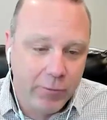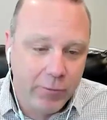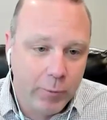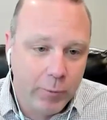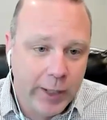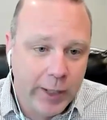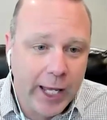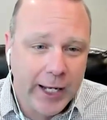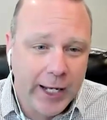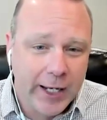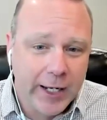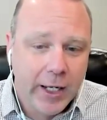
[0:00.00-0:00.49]

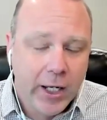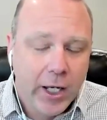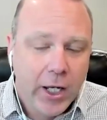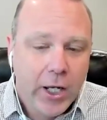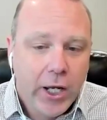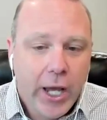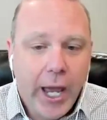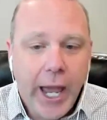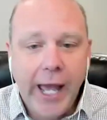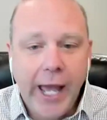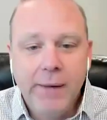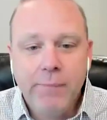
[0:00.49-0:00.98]
again,
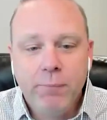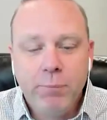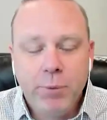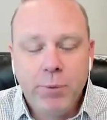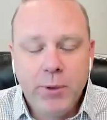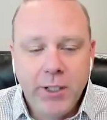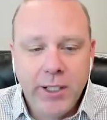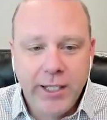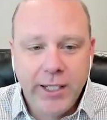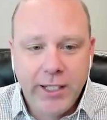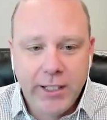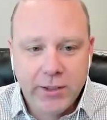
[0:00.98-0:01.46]
and
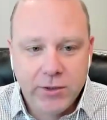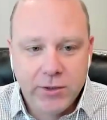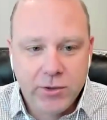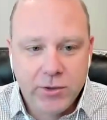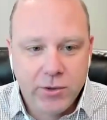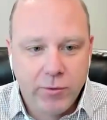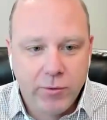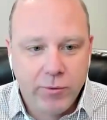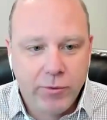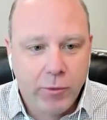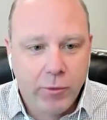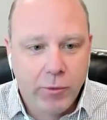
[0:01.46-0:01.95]

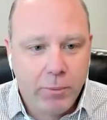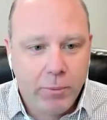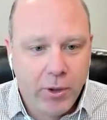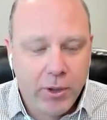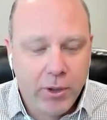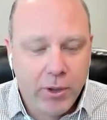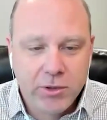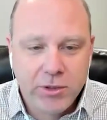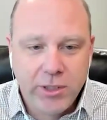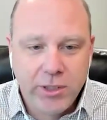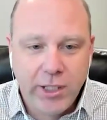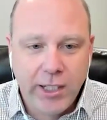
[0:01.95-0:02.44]
please, for
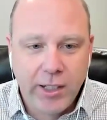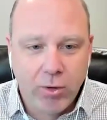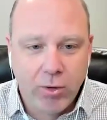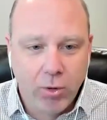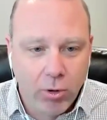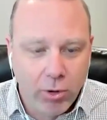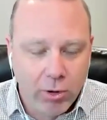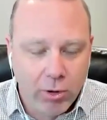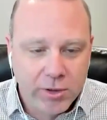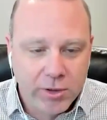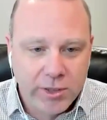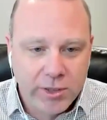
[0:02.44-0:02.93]
Pollio's sake and
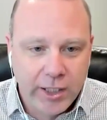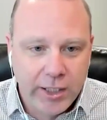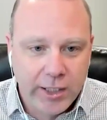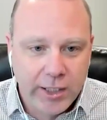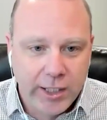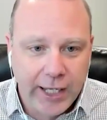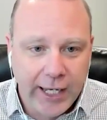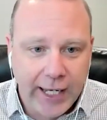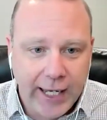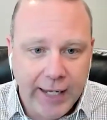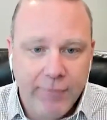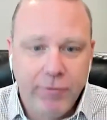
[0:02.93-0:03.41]
our
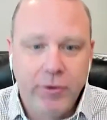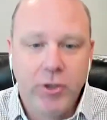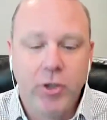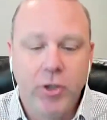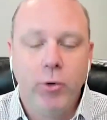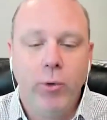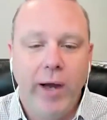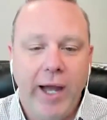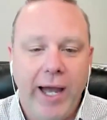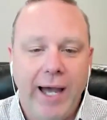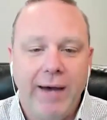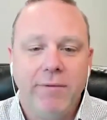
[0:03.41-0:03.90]
sake, if
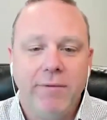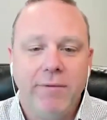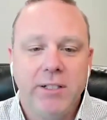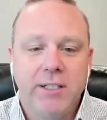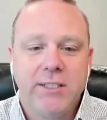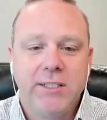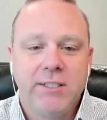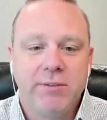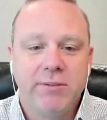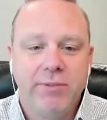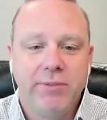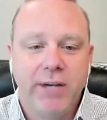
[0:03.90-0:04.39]
you have a
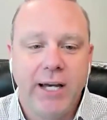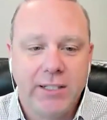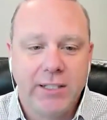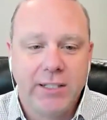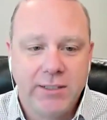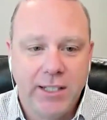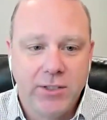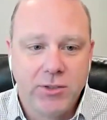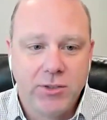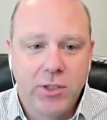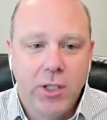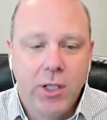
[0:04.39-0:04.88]
list of
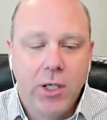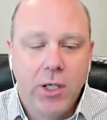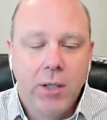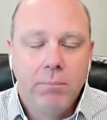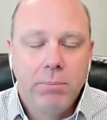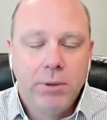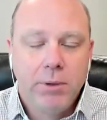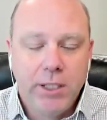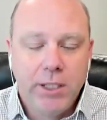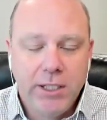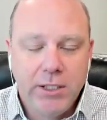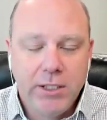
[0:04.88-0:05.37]
assets,
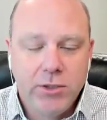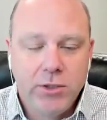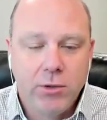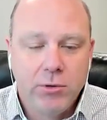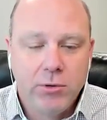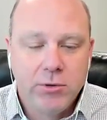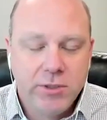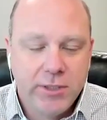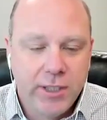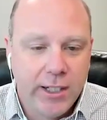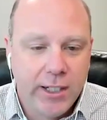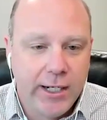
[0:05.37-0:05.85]
please don't
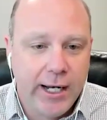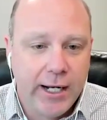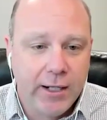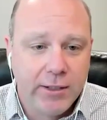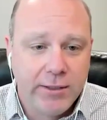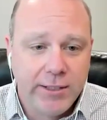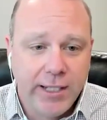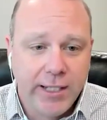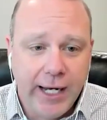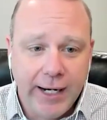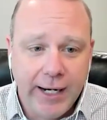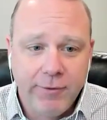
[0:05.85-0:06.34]
send it out
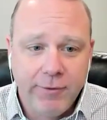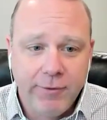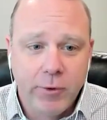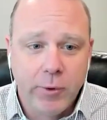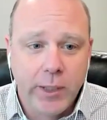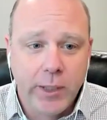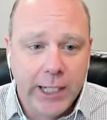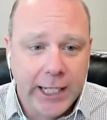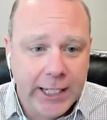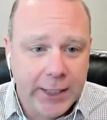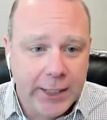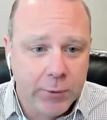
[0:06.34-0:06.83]
to
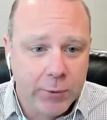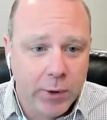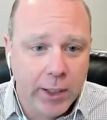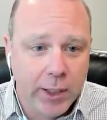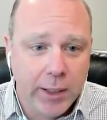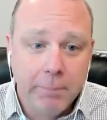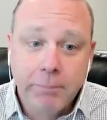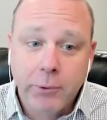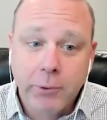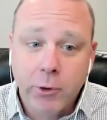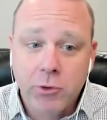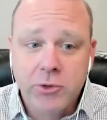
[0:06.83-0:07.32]
everyone, anyone,
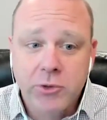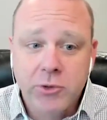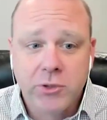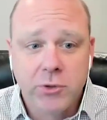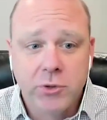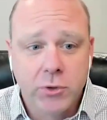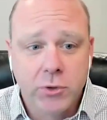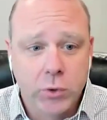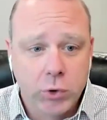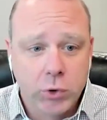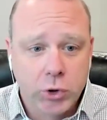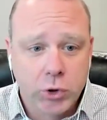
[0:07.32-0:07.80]
and post it on
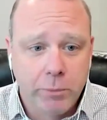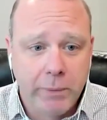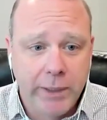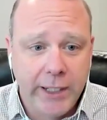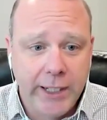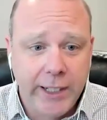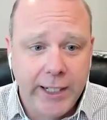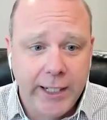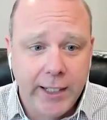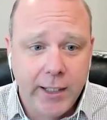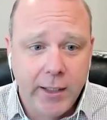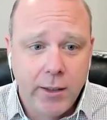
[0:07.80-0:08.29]
social
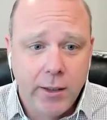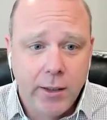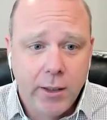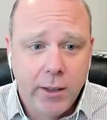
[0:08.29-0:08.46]
media.